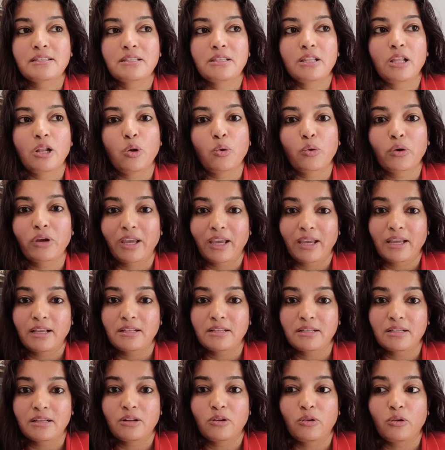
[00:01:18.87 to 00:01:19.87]
The
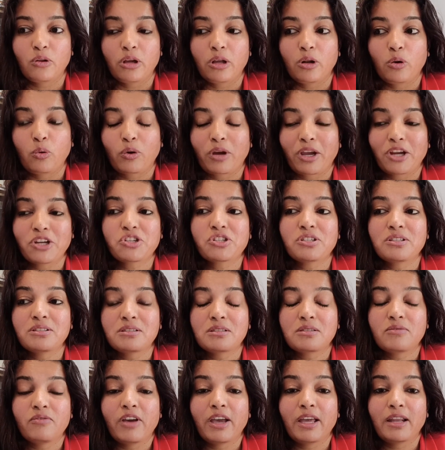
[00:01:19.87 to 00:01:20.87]

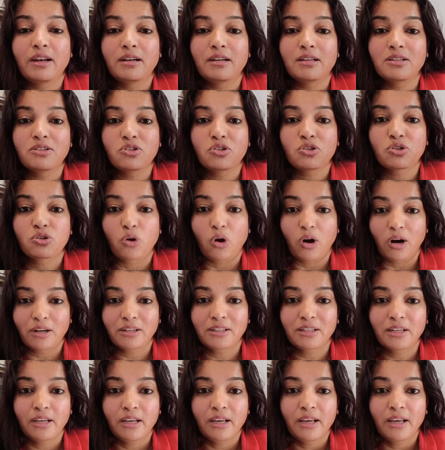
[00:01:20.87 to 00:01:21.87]
locations where it is
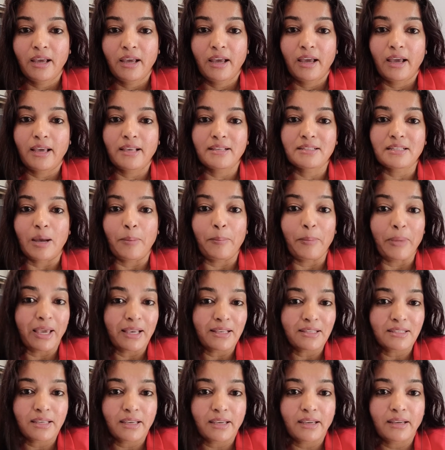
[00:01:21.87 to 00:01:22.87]
shot is
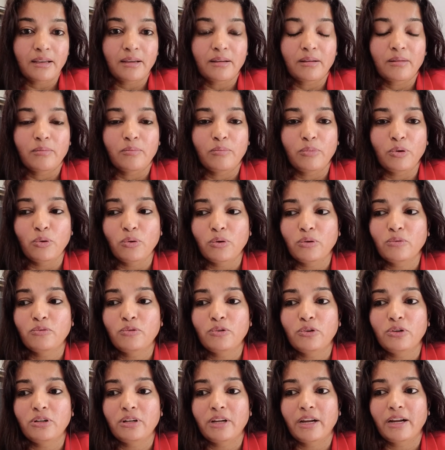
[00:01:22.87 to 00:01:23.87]
amazing,
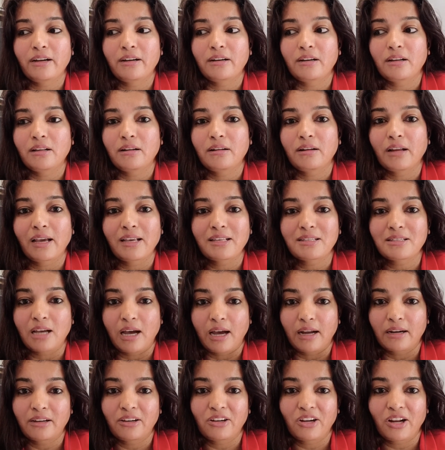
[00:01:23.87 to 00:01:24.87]
beautiful, and nice
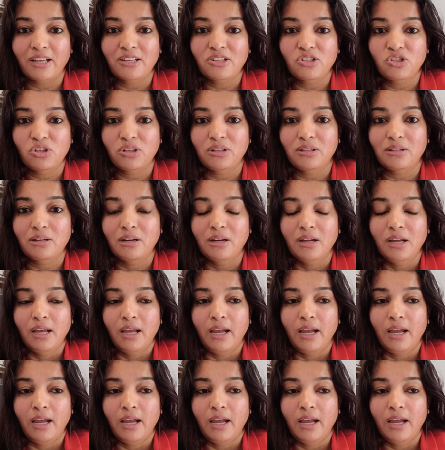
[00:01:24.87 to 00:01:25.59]
architecture,